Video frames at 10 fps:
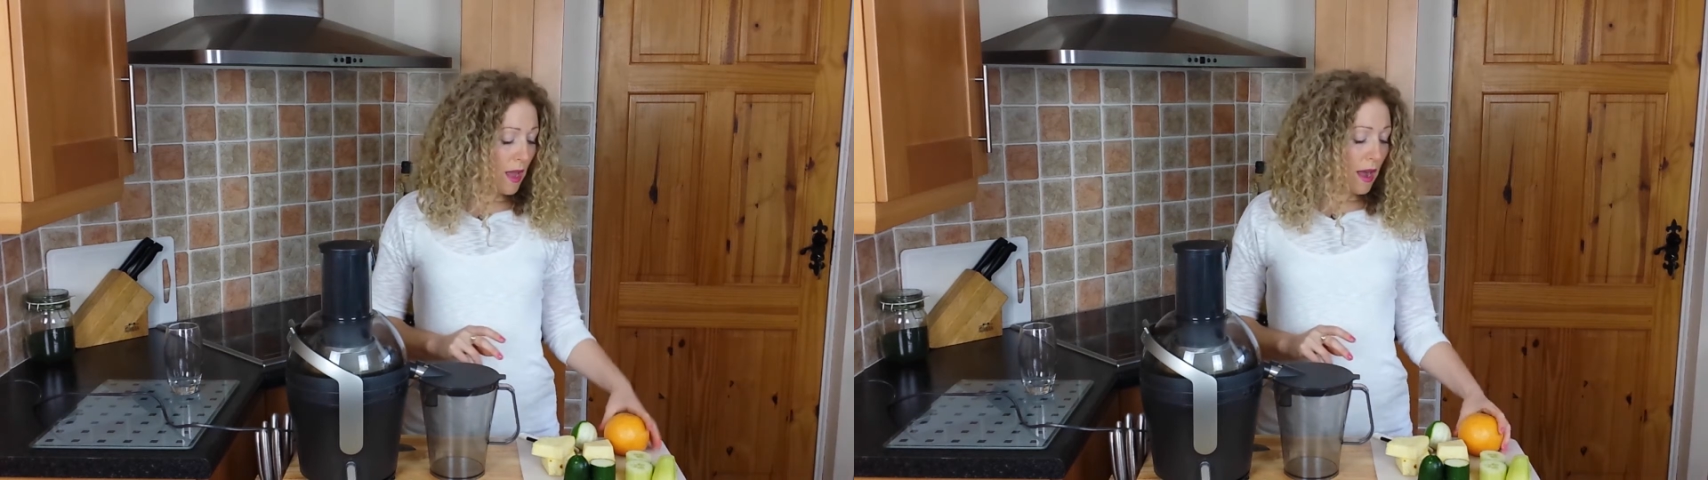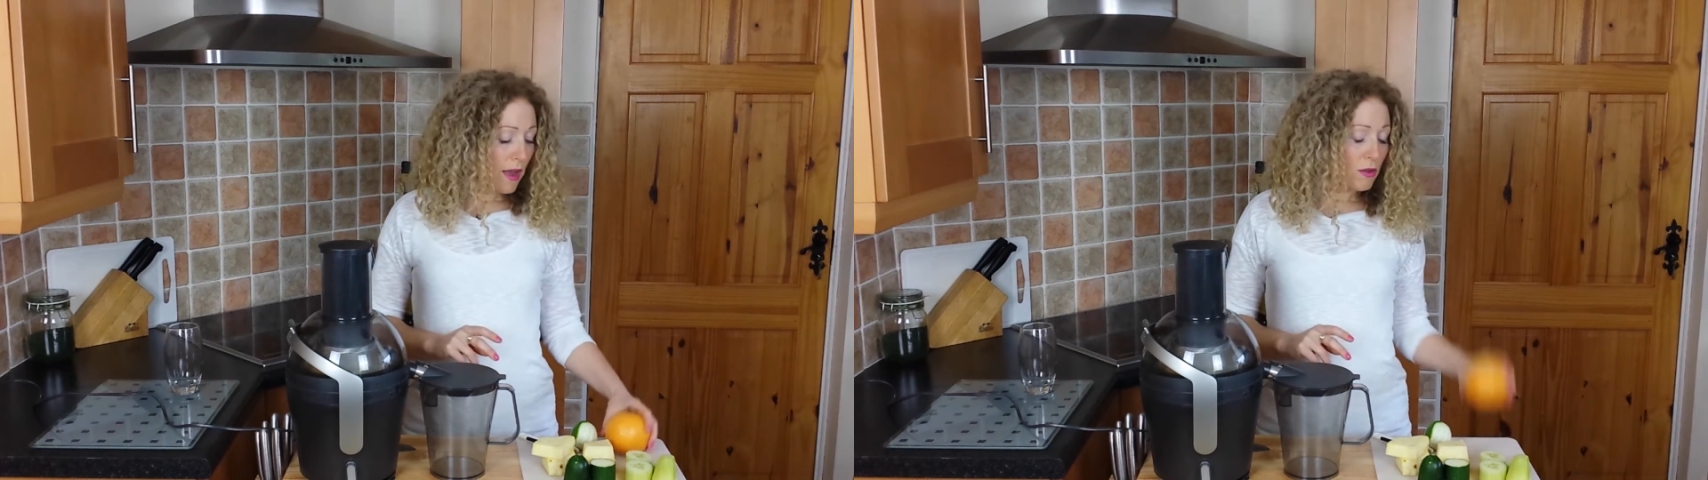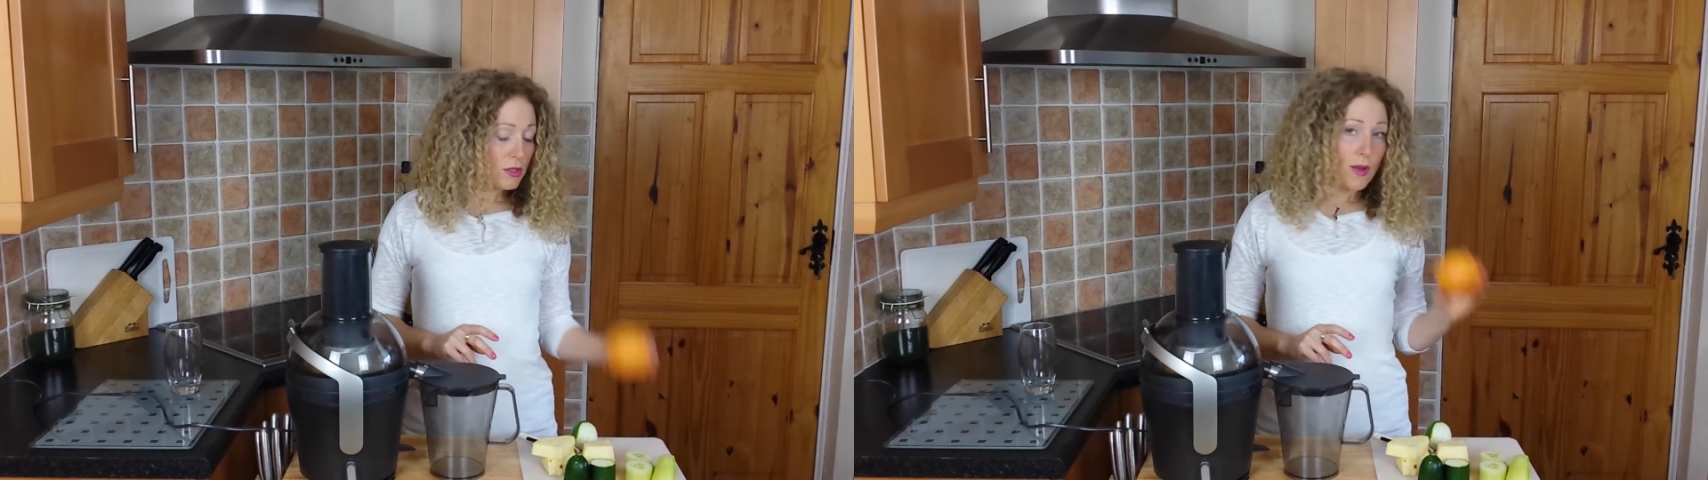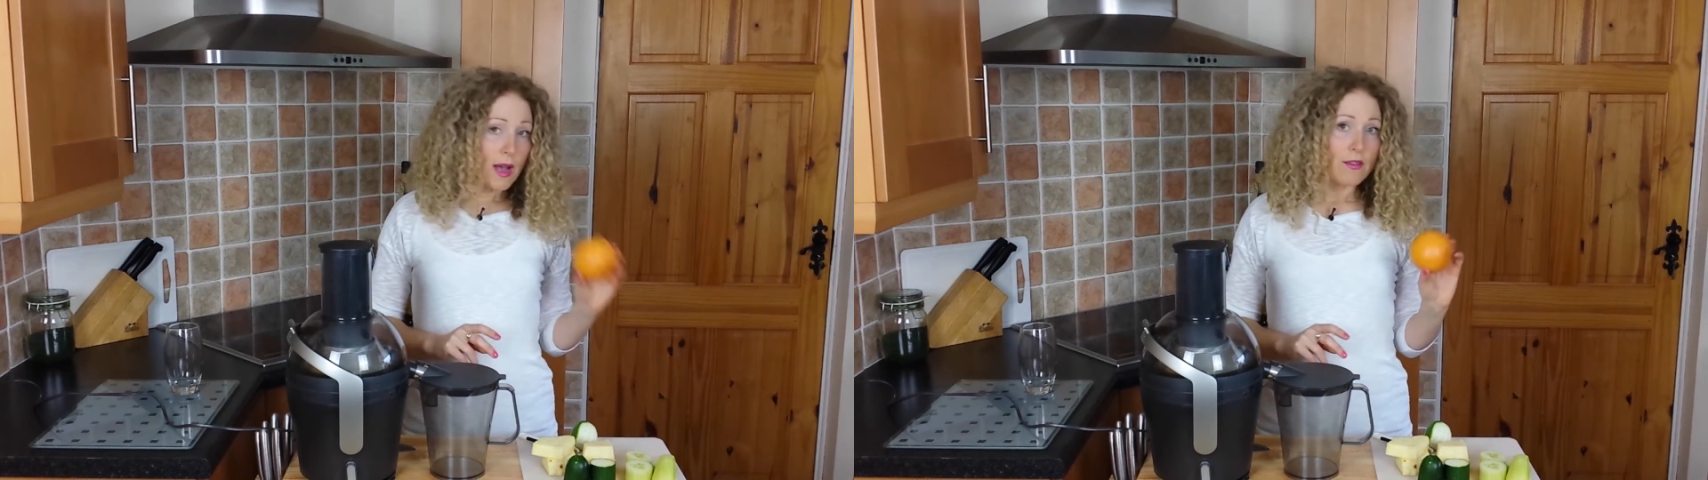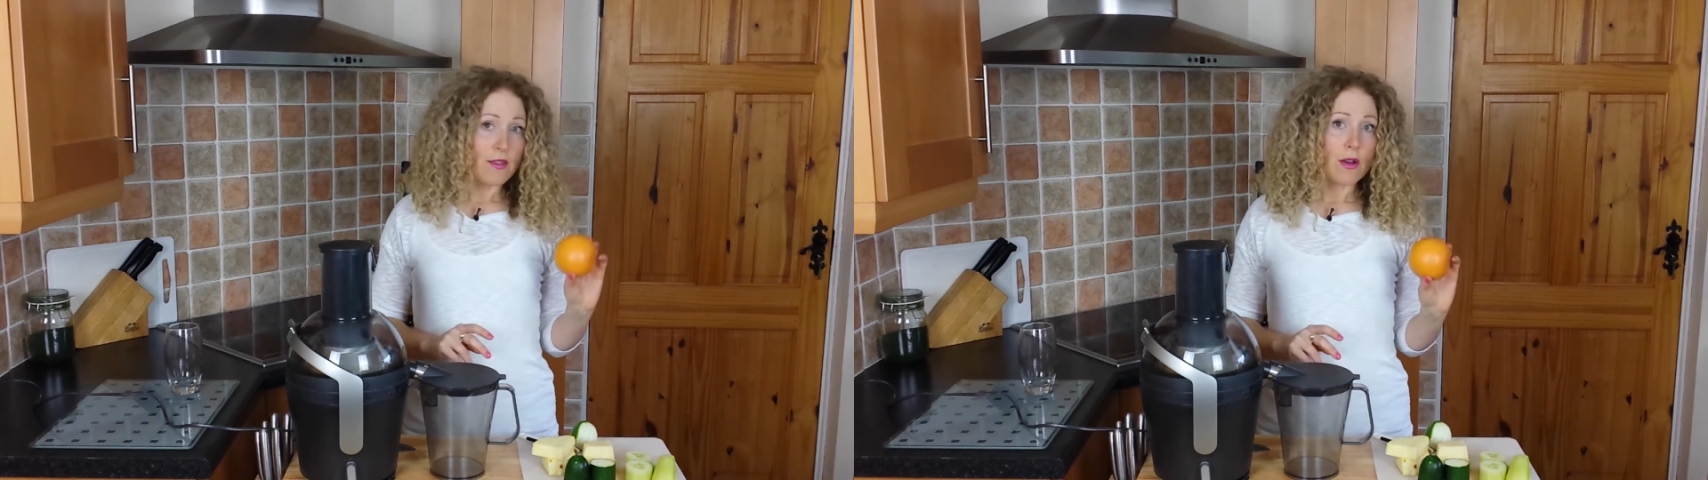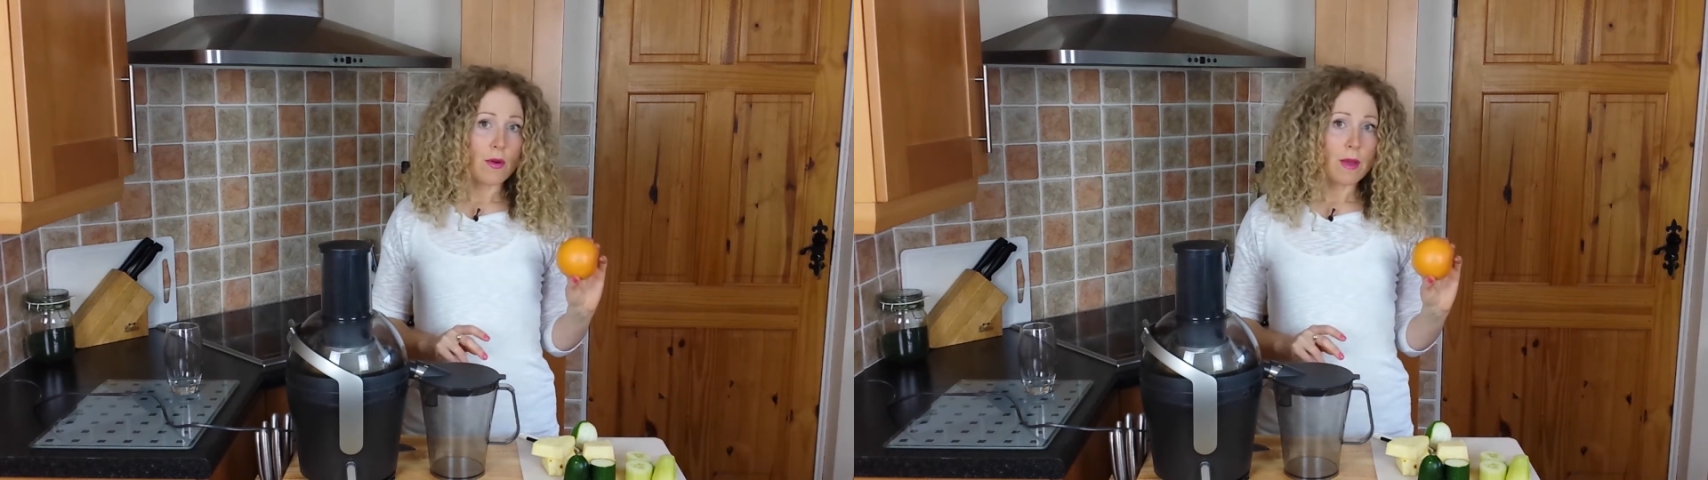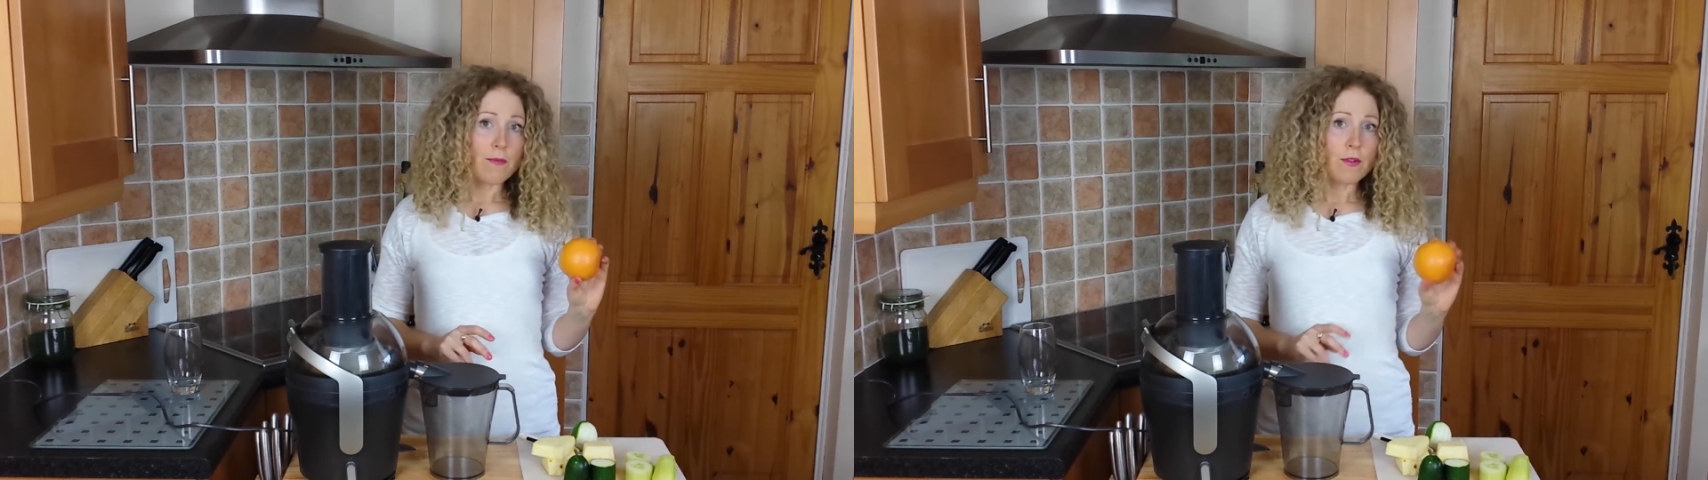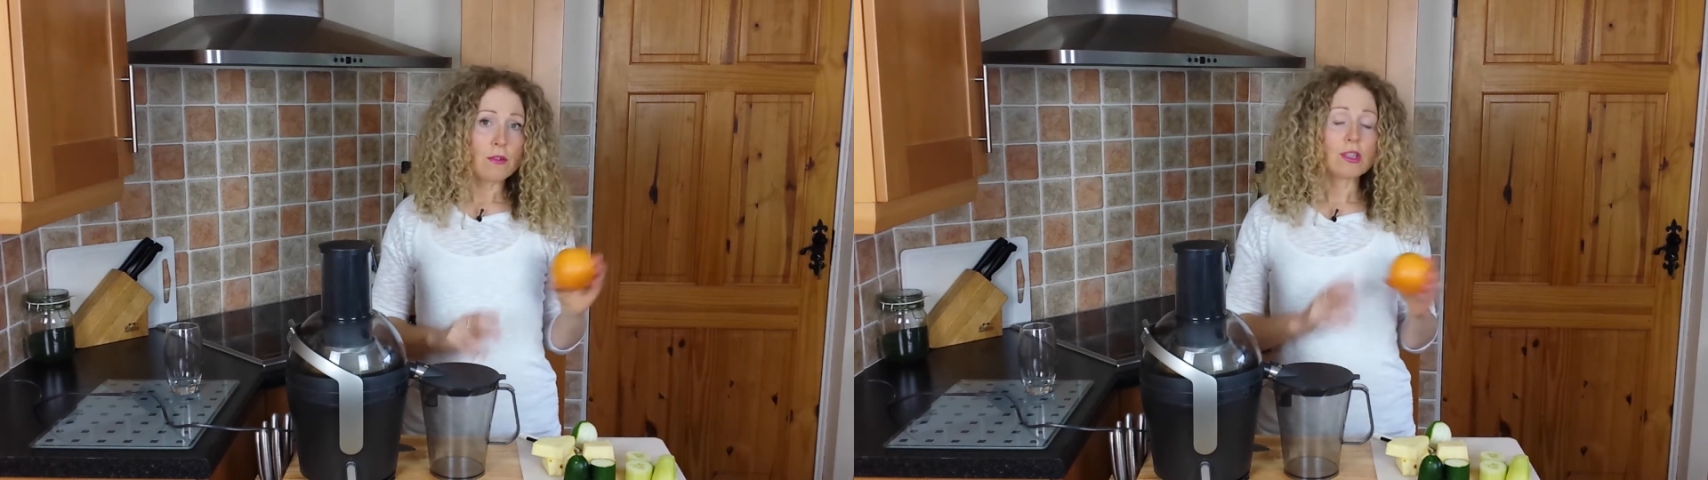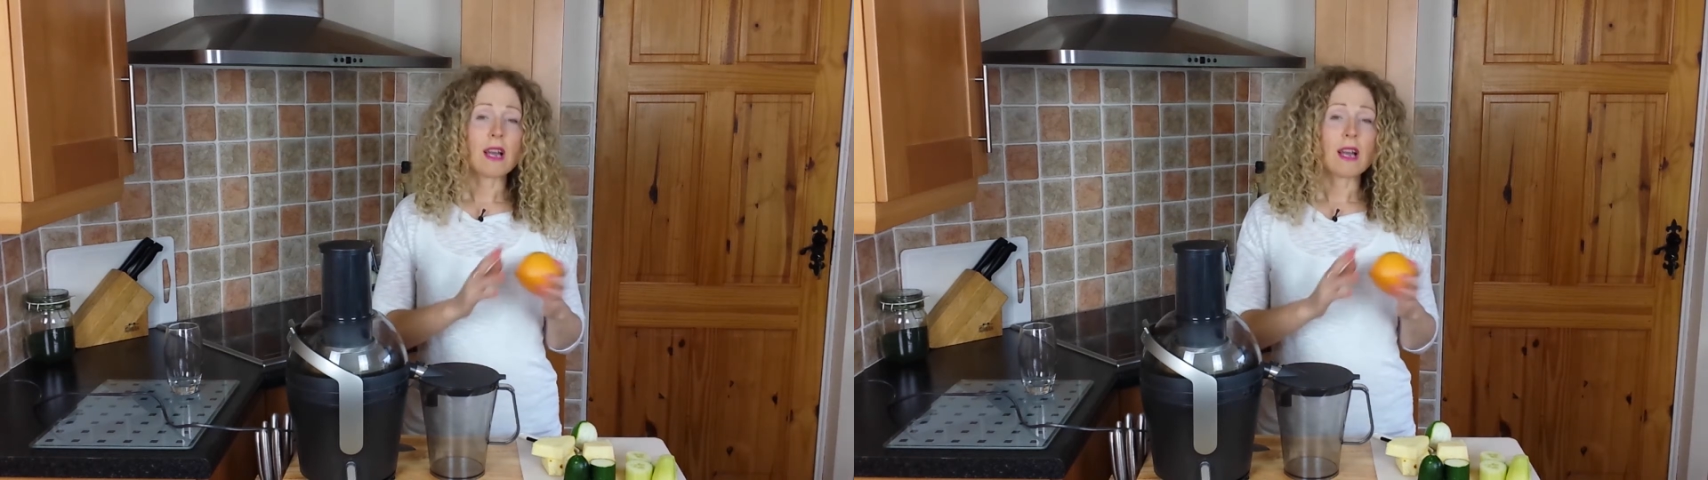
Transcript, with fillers: I also have a grapefruit.